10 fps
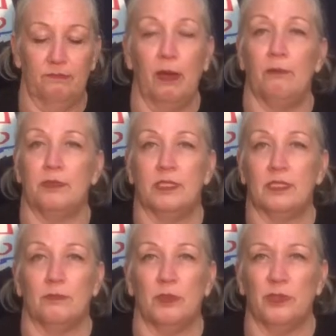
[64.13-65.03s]
bumps and
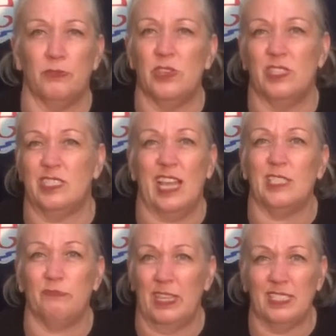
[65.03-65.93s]
something with ridges, and that's
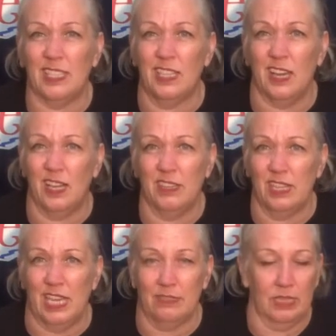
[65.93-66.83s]
basically all you
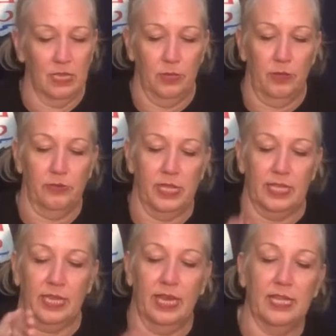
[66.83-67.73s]
need. You either need to
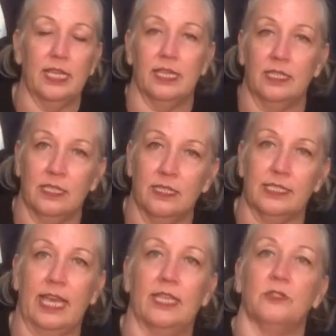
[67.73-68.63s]
cut in a little
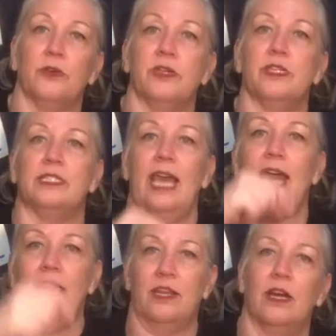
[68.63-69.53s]
slice or you need to
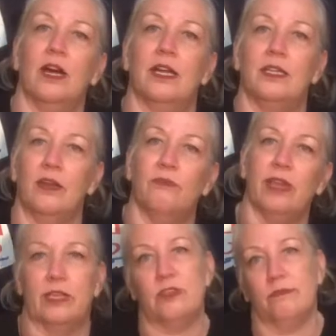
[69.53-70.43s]
add on a
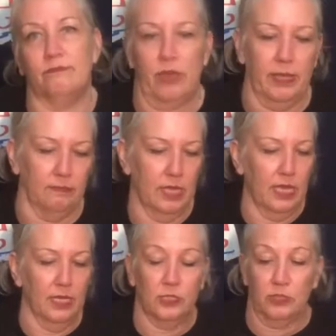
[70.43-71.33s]
ridge, right?
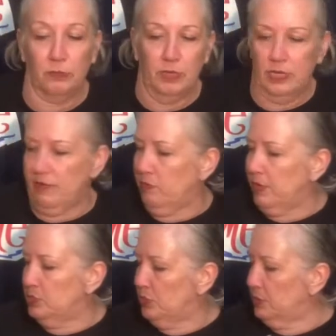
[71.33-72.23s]
So there's a million different
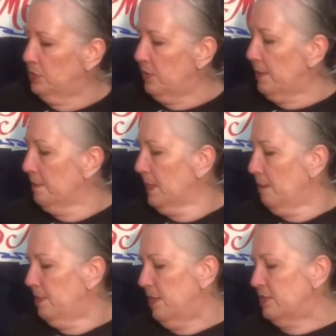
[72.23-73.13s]
ways you could do it.
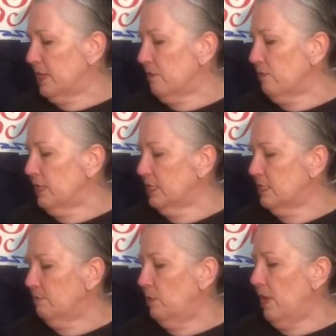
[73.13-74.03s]
But here's like a really
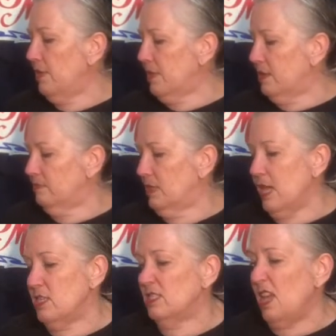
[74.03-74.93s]
simple way that I
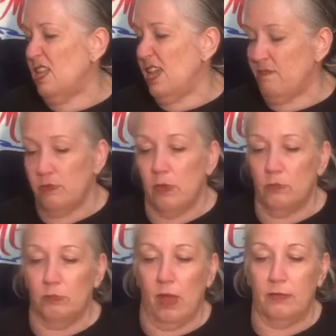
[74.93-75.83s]
just thought everyone will
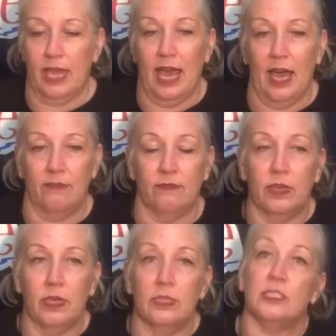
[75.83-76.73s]
probably have
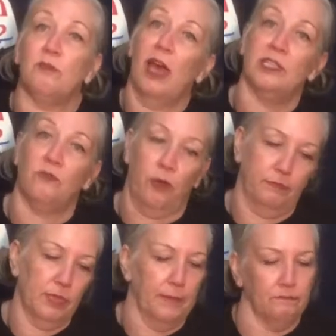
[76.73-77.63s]
the supplies for,
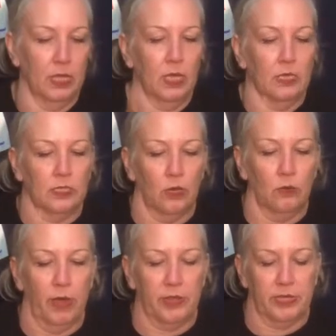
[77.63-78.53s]
okay? So
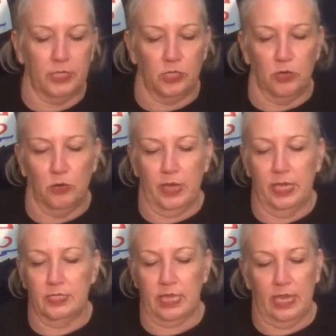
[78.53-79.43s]
what you're gonna do
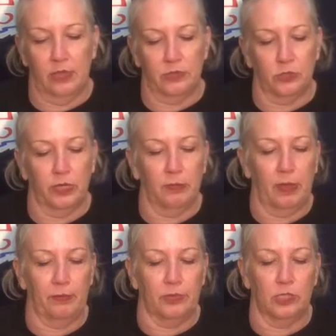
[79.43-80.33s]
is take your toilet
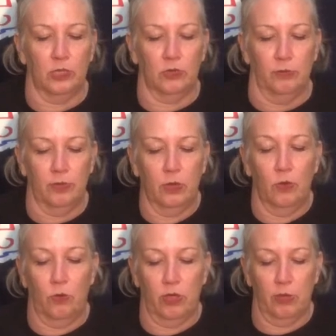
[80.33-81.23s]
paper tube
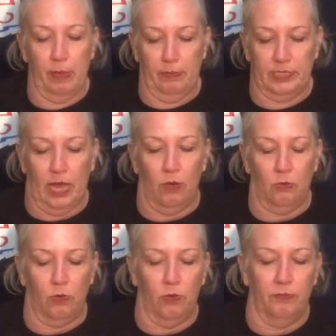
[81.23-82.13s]
or your paper towel
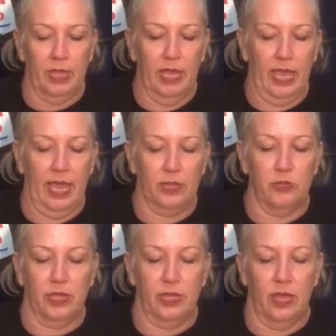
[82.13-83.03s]
roll, and you're
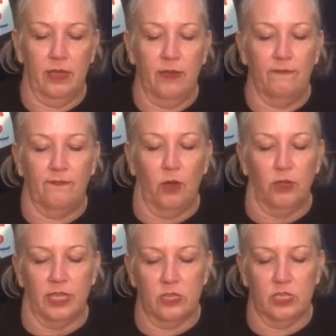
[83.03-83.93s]
gonna fold
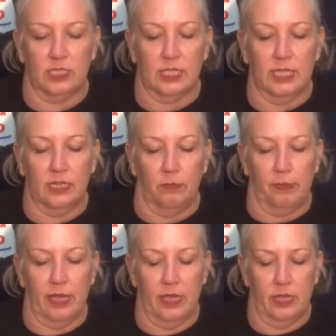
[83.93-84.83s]
it just a little
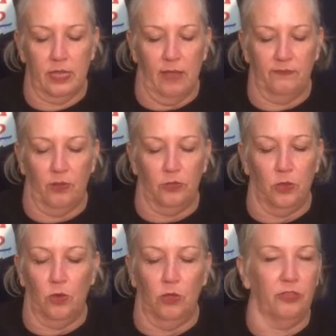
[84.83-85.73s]
bit, not fold the
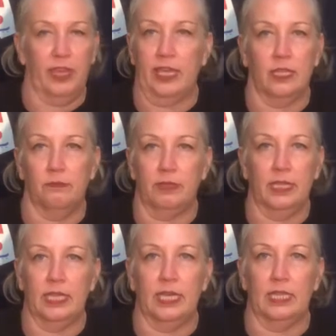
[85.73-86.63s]
whole thing and
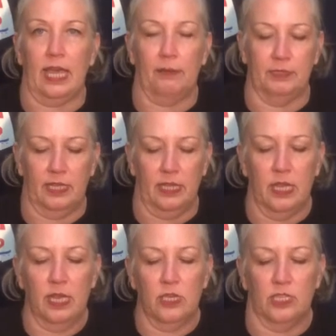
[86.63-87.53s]
completely collapse it,
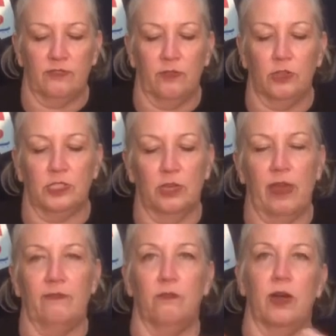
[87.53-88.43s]
just fold so you
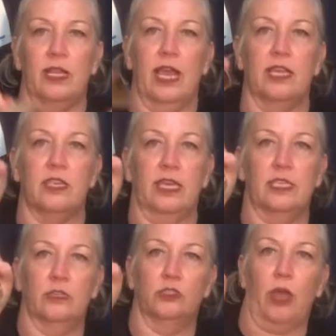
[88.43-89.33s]
have one edge like a
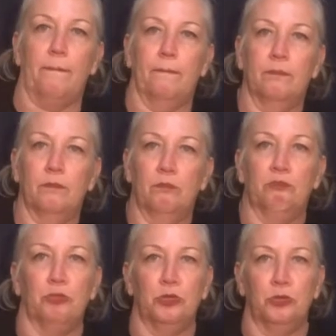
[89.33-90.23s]
teardrop.
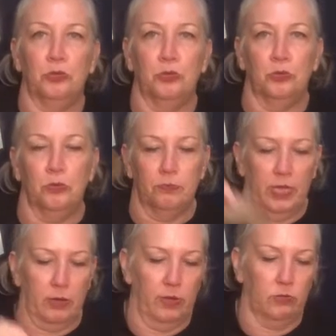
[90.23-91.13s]
Boo,
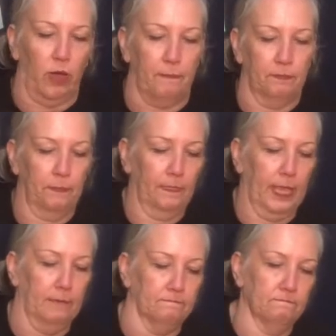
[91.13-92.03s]
like a raindrop, okay?